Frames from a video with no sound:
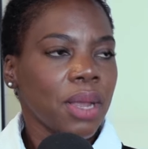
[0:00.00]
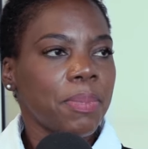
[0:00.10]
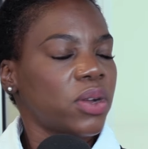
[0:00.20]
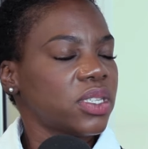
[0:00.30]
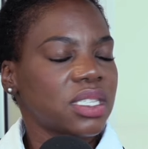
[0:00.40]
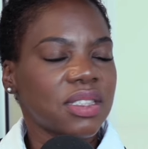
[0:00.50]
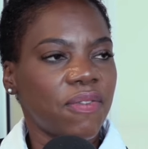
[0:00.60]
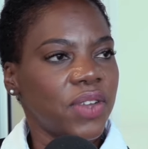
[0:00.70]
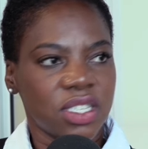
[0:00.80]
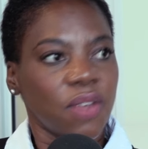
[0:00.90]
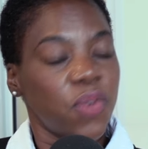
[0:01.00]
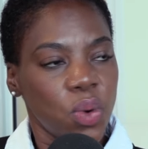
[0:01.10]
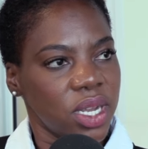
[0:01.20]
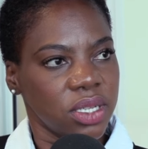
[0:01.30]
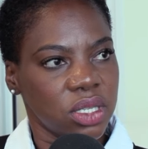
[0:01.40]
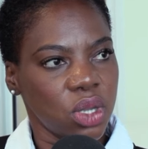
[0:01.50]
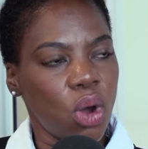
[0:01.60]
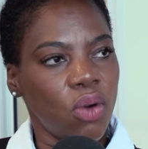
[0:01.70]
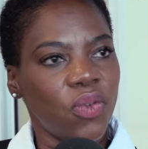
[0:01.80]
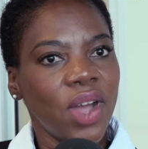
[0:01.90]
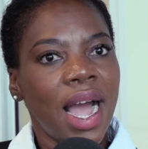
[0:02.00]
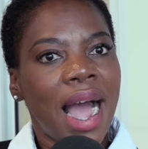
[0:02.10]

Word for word: because it's the it's the focus of